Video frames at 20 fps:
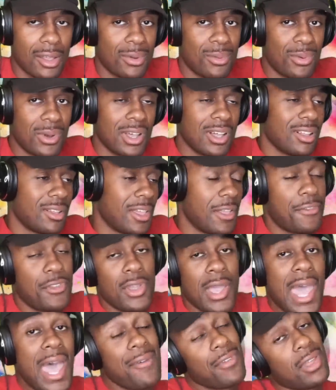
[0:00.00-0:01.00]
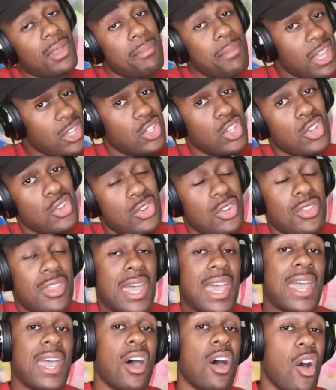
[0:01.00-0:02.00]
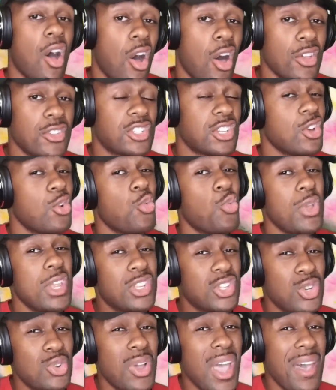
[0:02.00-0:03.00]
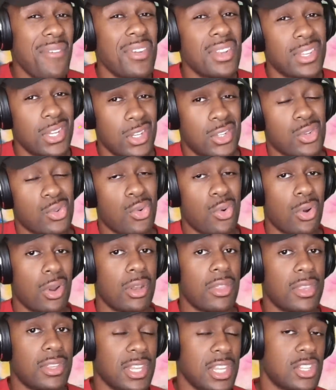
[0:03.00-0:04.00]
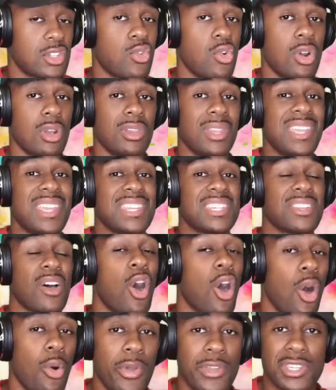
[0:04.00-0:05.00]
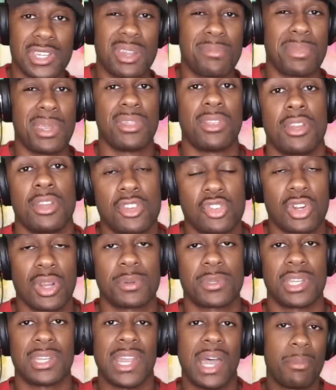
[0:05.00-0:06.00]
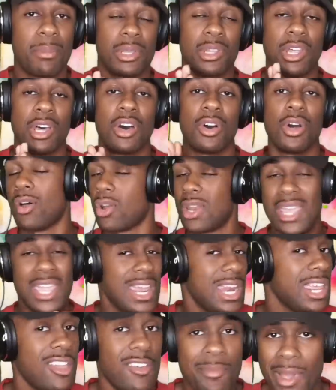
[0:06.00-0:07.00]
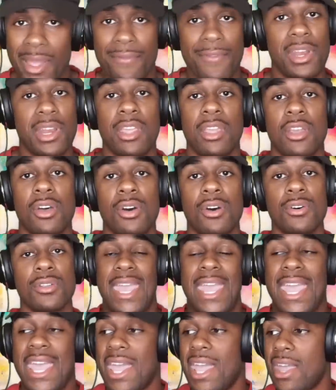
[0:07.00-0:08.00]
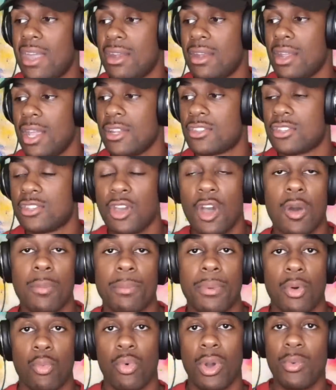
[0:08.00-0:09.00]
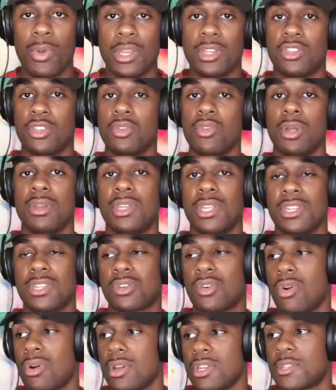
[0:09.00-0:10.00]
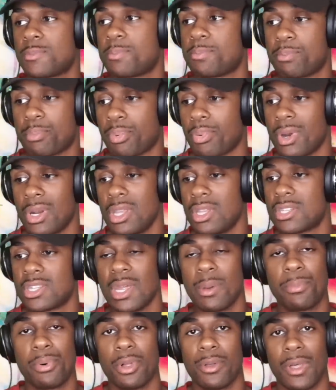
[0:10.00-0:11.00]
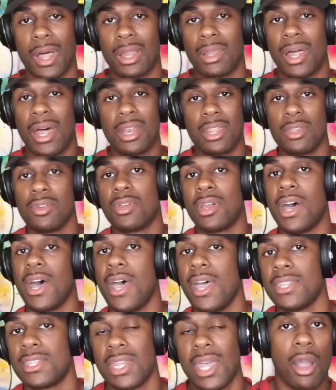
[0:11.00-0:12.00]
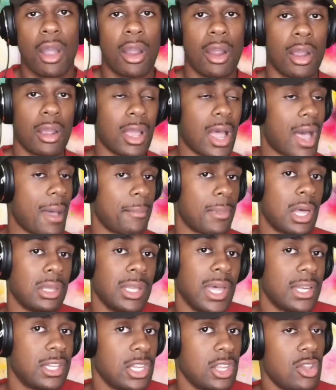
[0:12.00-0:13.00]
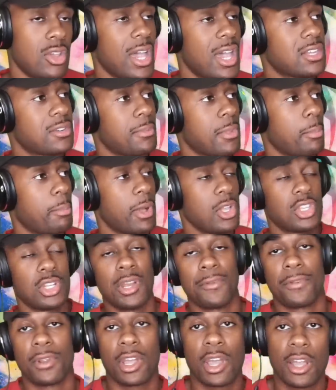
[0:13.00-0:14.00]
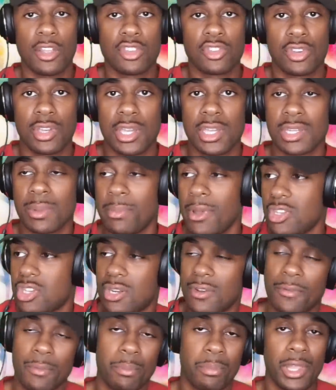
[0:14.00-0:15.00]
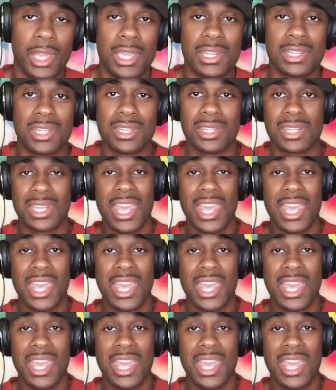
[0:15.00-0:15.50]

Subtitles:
Well, if you haven't, make sure you do that. Also, we do have a Discord. The Discord link is always going to be in the description down below on any of my videos, and it's dope. What we do on Discord is pretty simple. A lot of you guys are, I'm collecting you guys from a bunch of different countries, a bunch of different places,